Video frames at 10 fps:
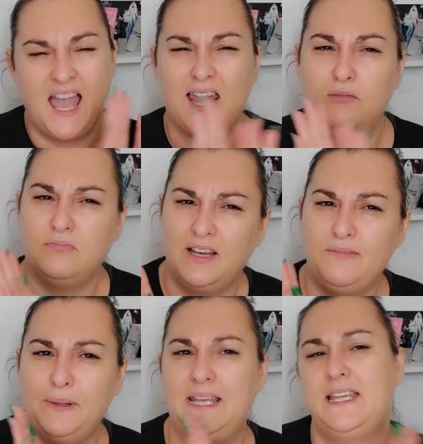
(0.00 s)
I'm
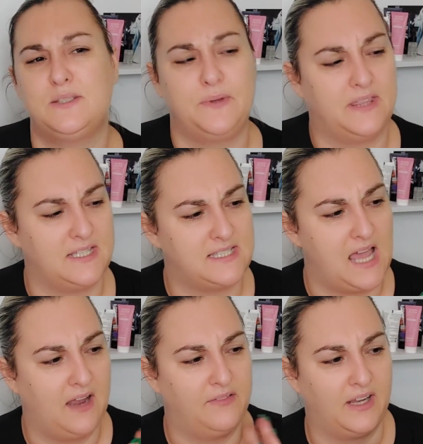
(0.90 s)
really pleased with this
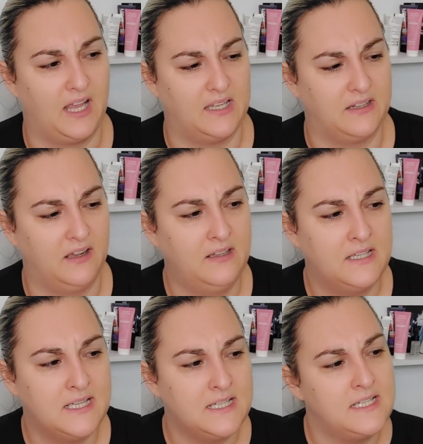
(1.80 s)
advent calendar.
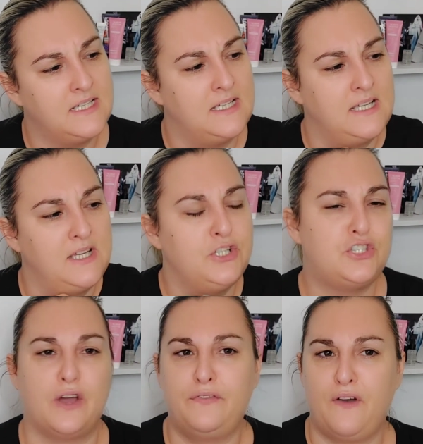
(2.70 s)

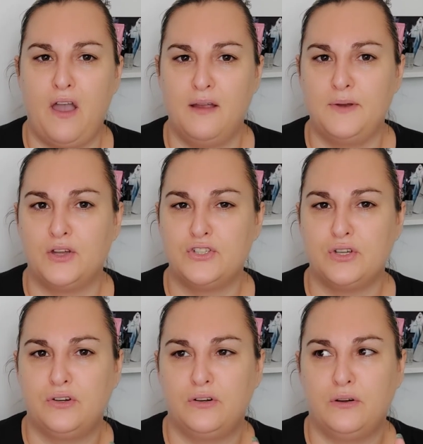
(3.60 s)
So far, I'm not
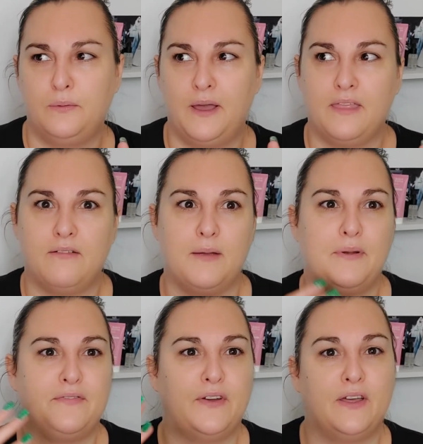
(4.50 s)
sure whether I
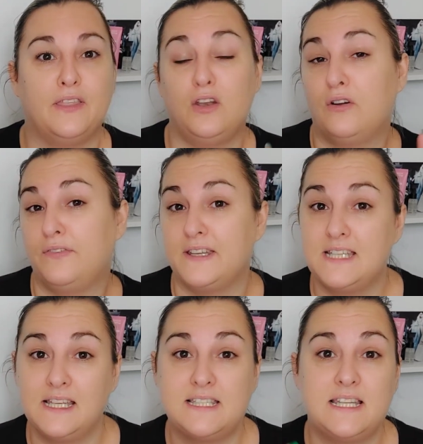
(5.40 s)
prefer the Look
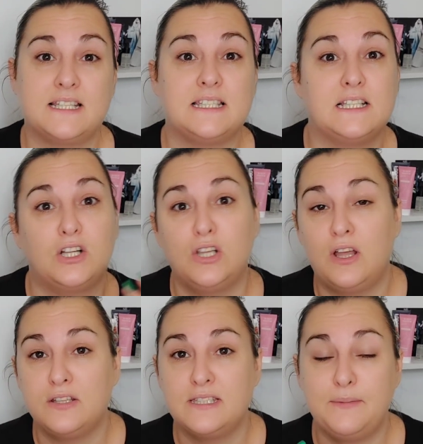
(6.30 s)
Fantastics and the
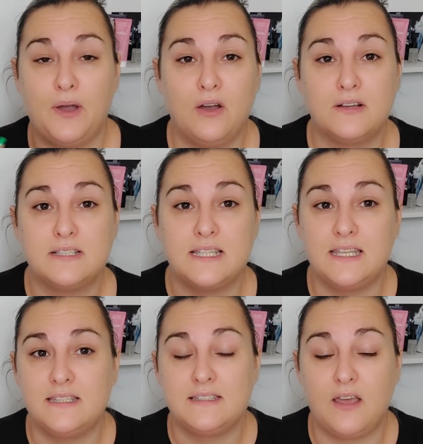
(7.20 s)
glossy
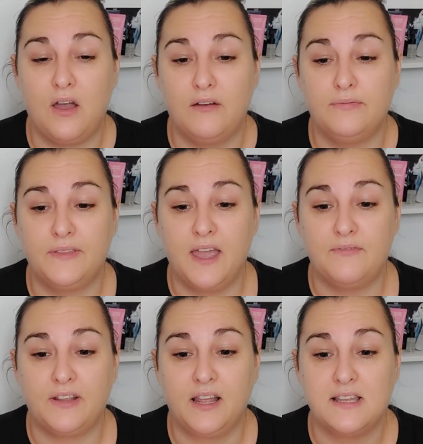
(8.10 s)
boxes of the
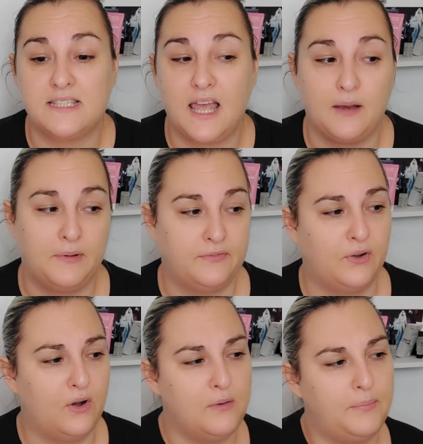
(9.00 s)
advent calendars I had
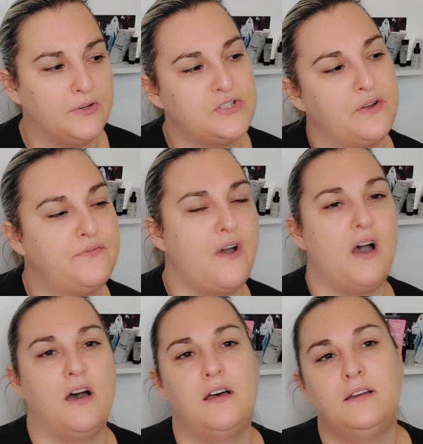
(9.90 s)
before, but so
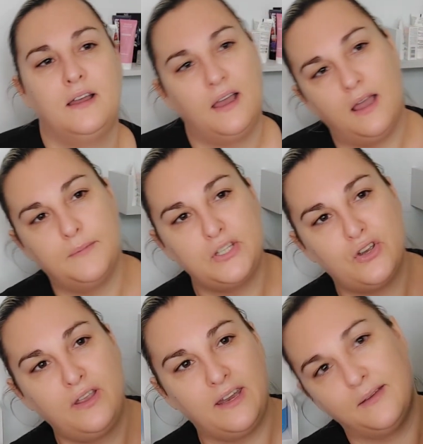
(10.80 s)
far, I'm
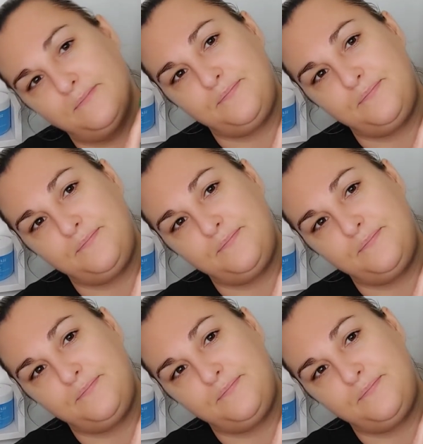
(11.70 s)
enjoying it.